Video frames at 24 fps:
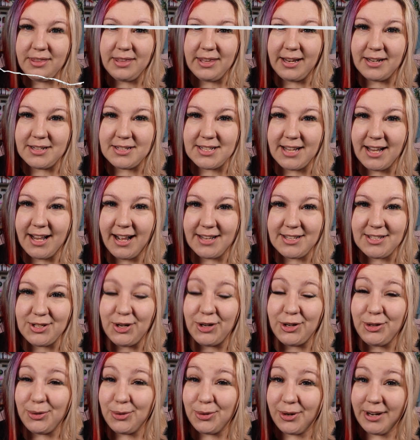thing to cut
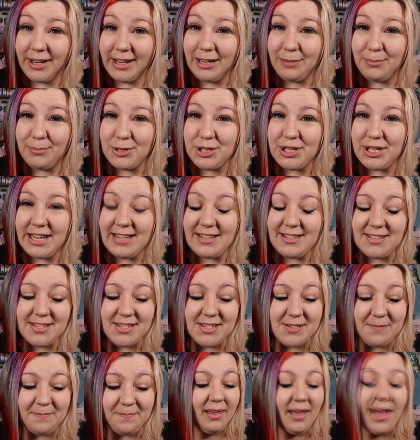on your Cricut
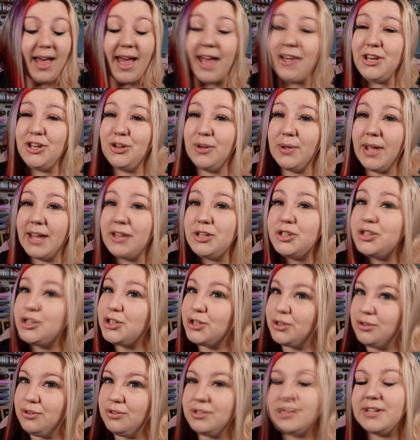machines. And you get
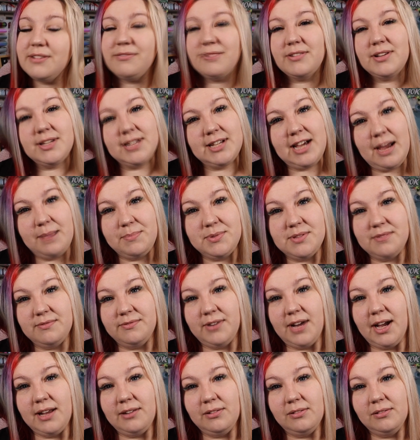two different types of
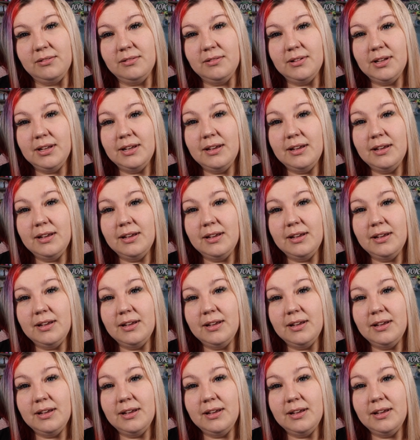vinyl.